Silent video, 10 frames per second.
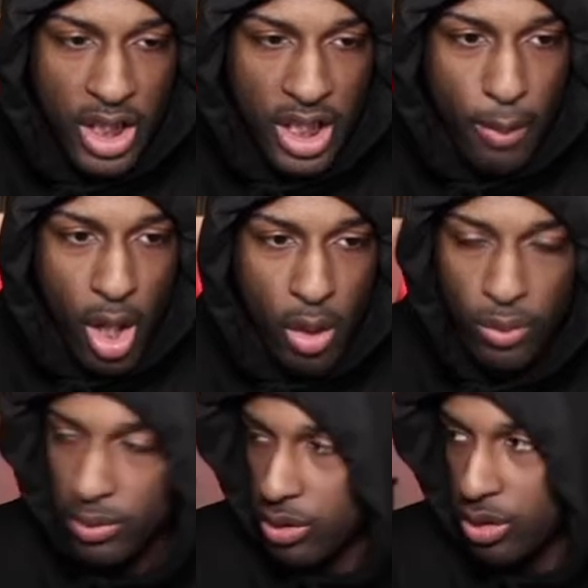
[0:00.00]
Come
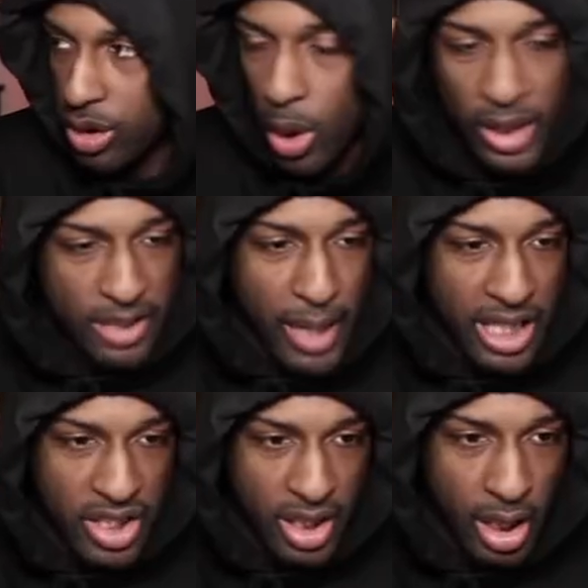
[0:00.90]
on. Blow these
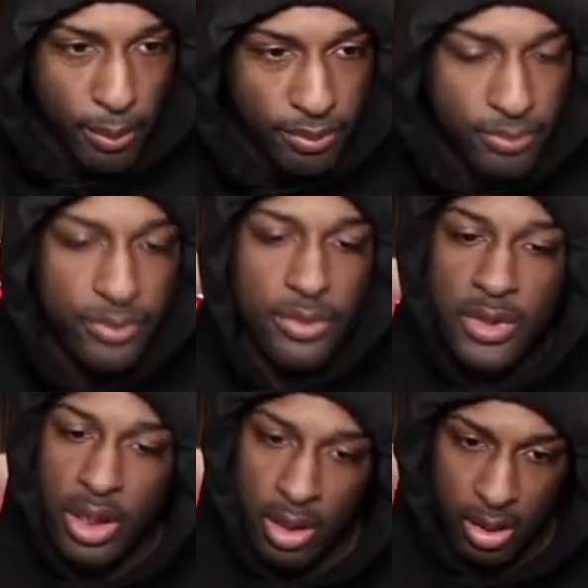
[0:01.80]
matches up.
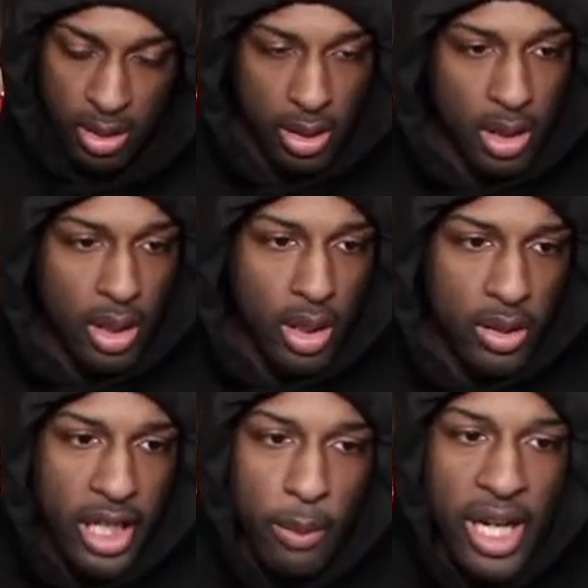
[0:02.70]

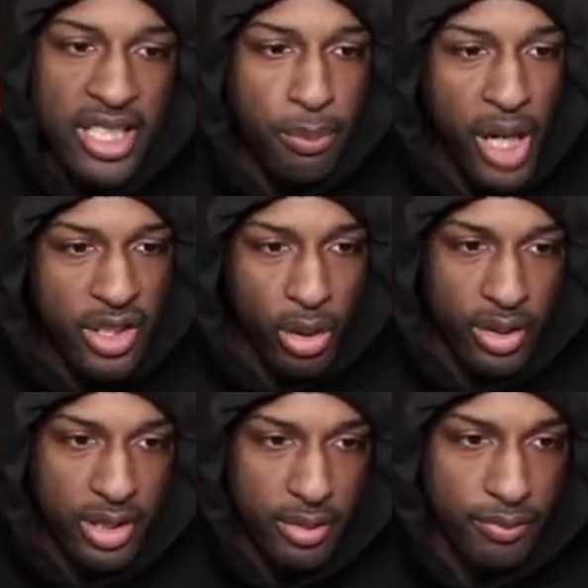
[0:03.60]
Okay, we got some buzzers.